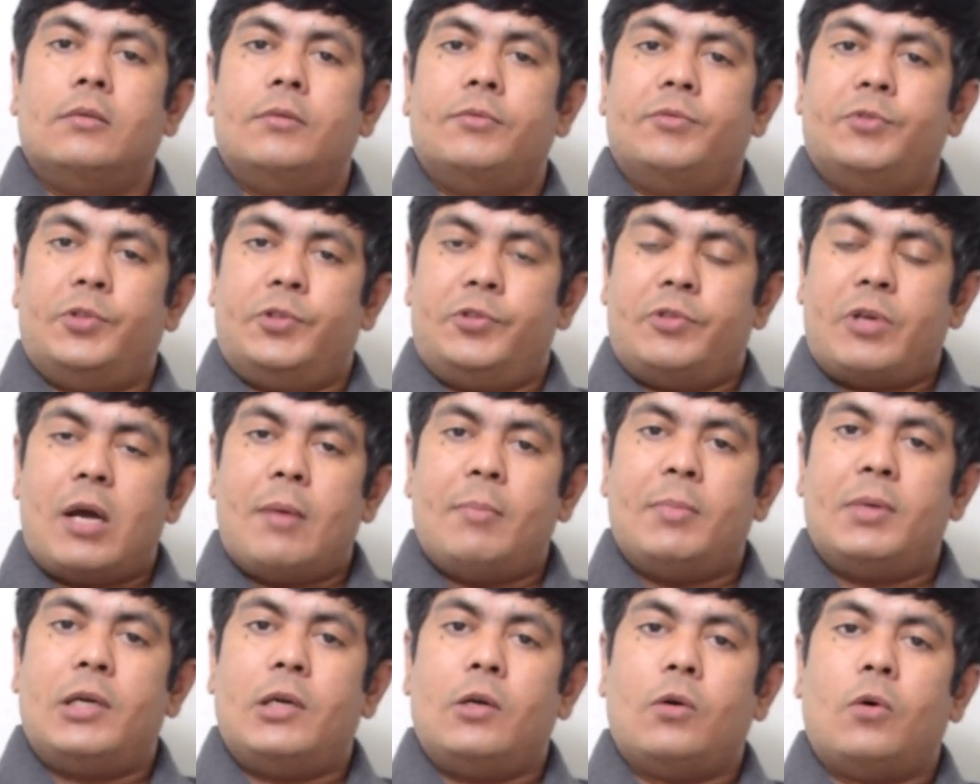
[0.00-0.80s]
the
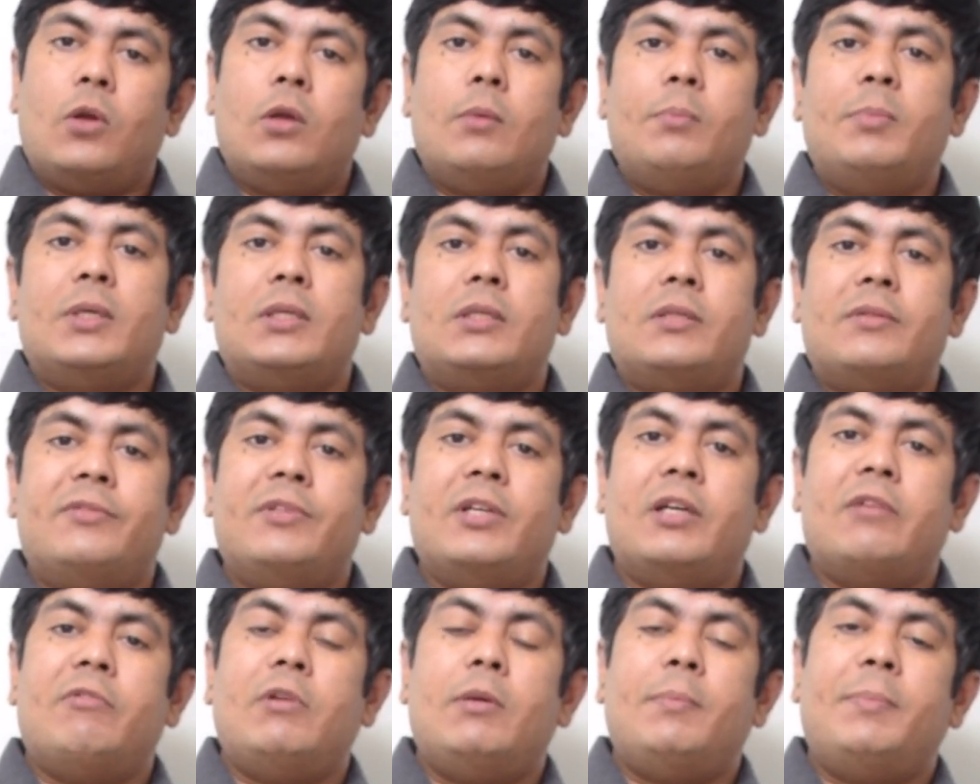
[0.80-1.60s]
grammar and all, but
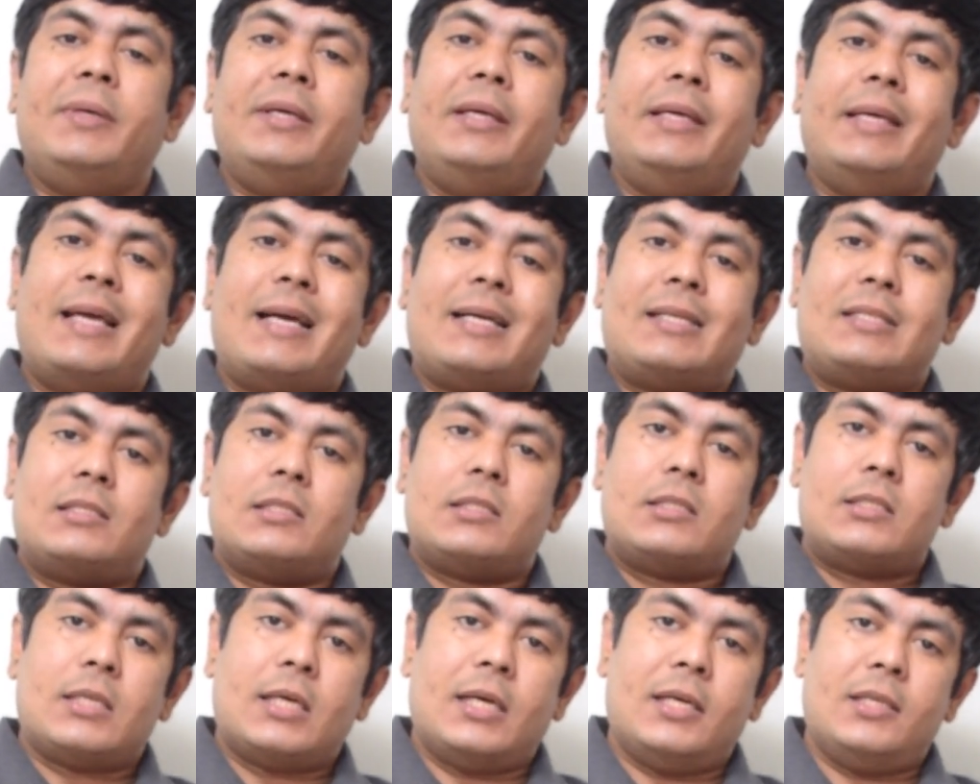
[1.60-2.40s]
there will be
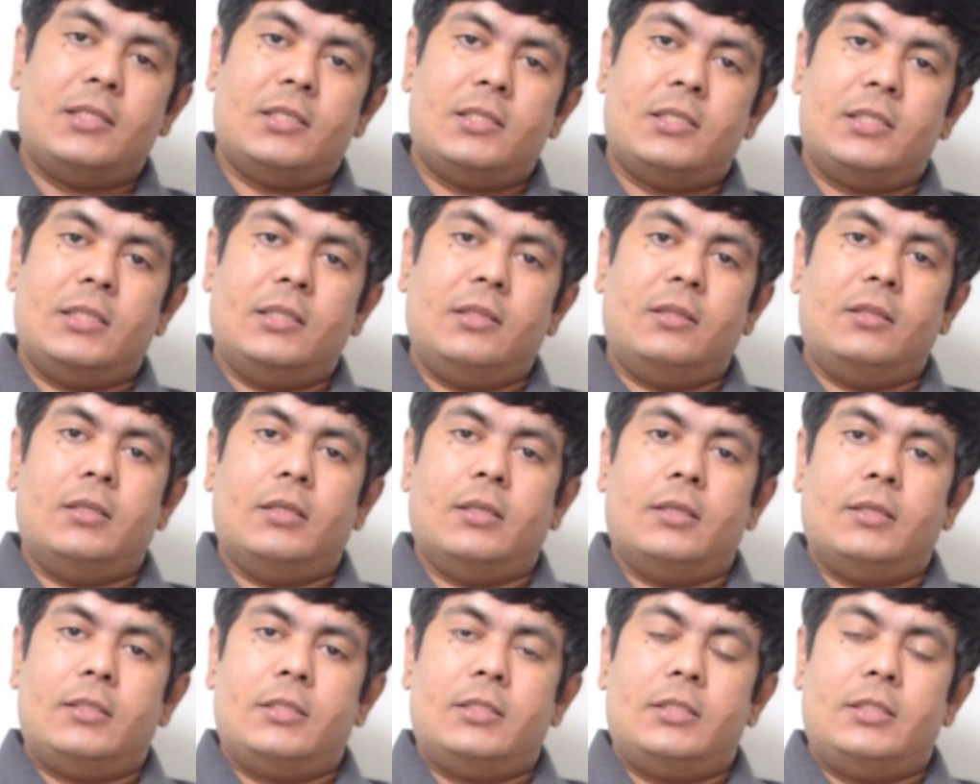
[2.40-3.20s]
exercises in
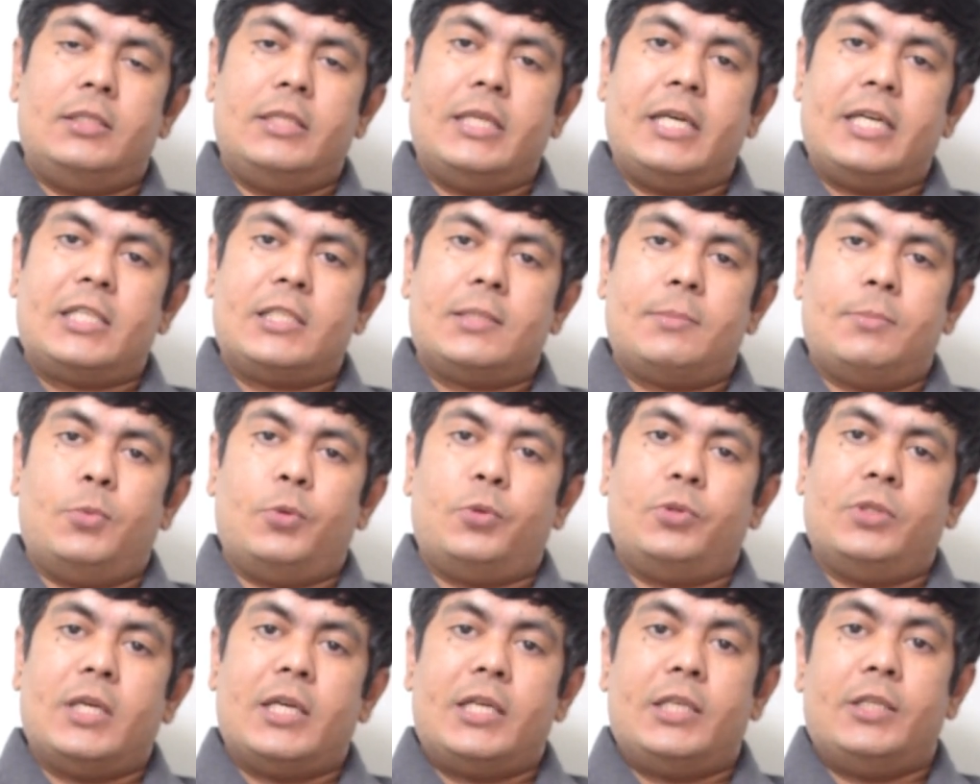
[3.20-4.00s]
the
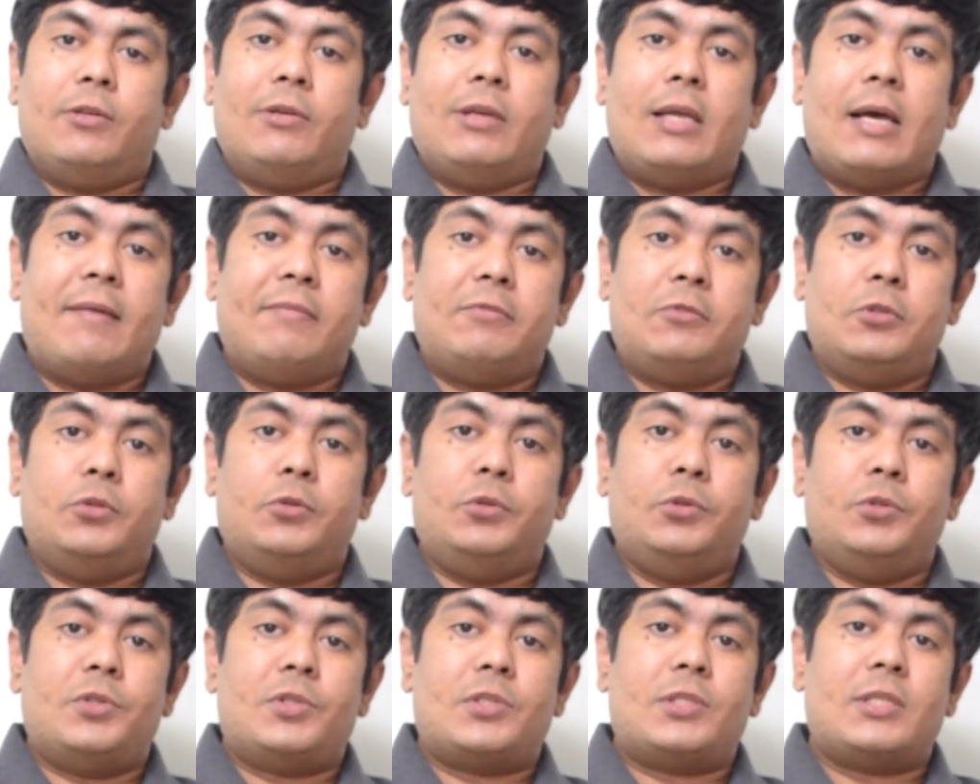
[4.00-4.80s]
textbook that you'll have to
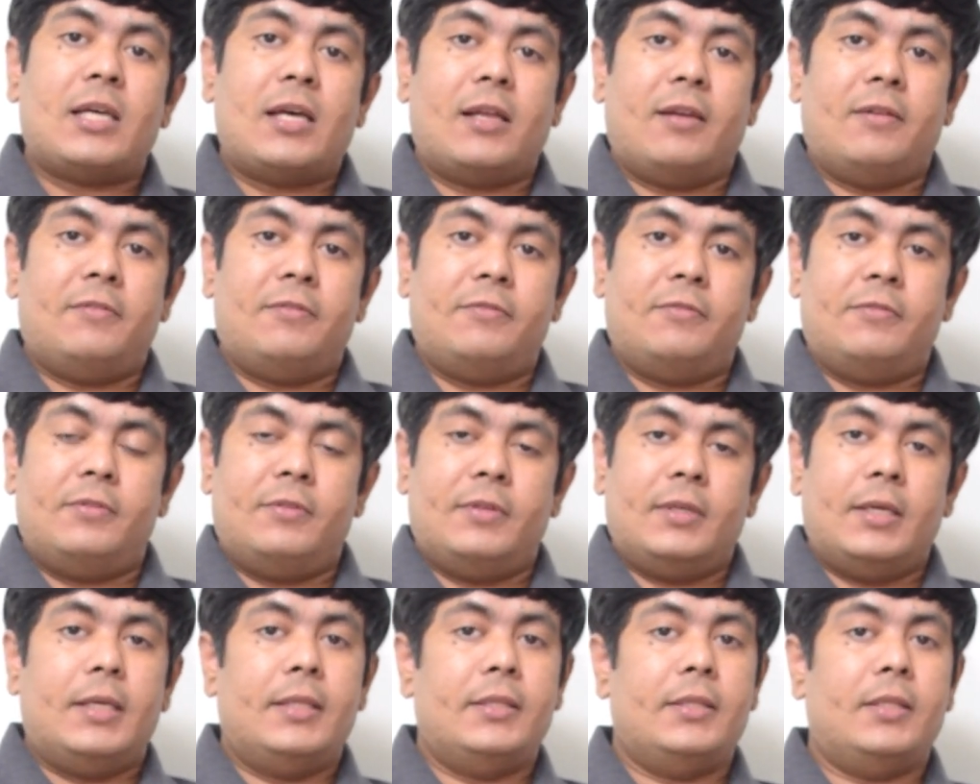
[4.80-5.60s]
do yourself,
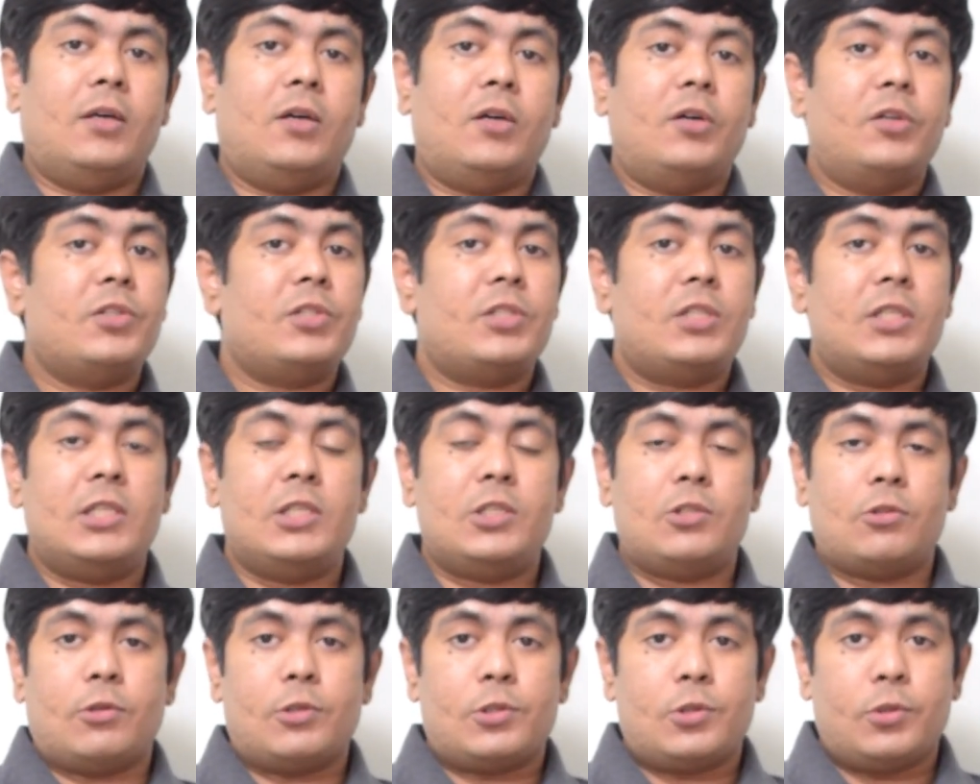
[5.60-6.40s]
and the answer
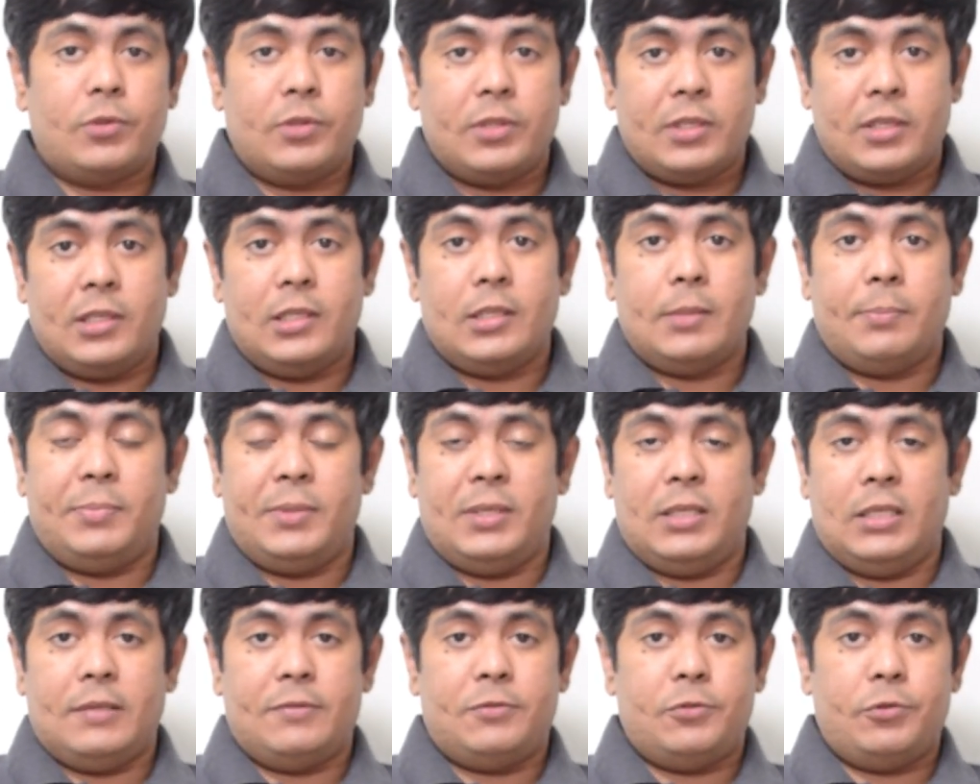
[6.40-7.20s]
is also there in the
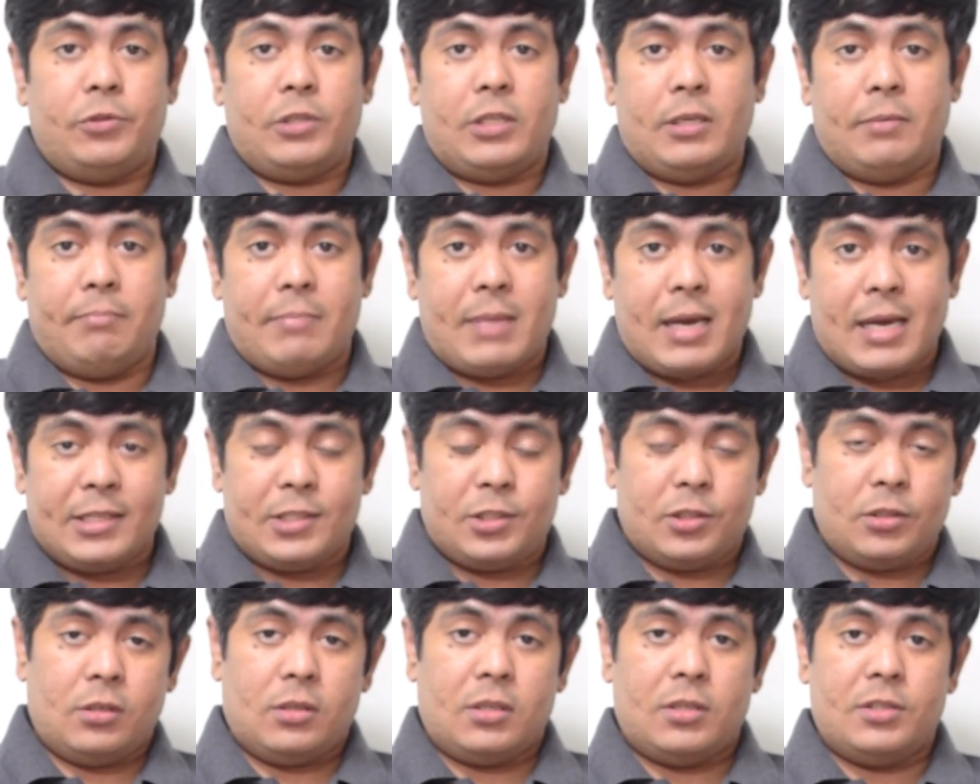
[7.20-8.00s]
PDF, so you can
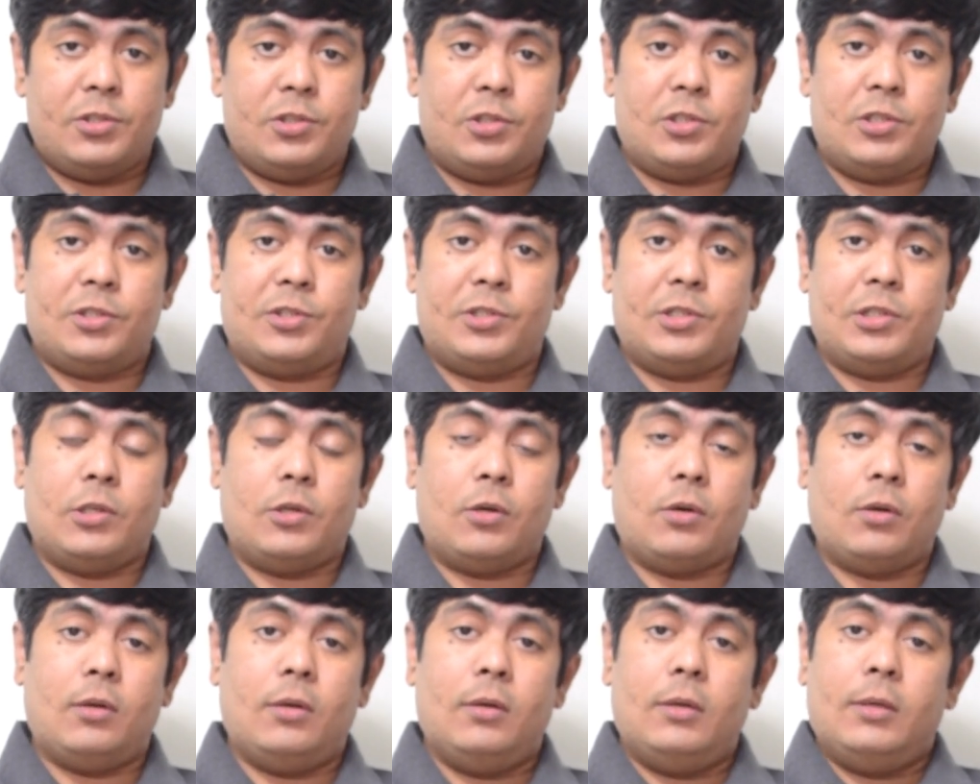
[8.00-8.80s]
match the answers and
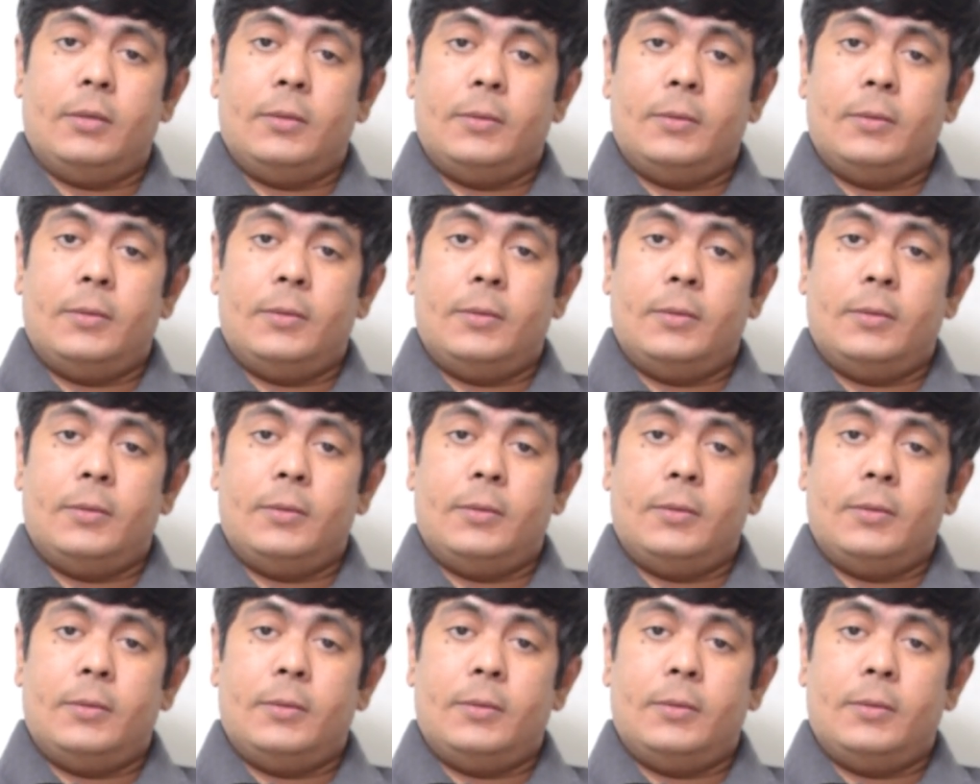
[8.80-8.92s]
all.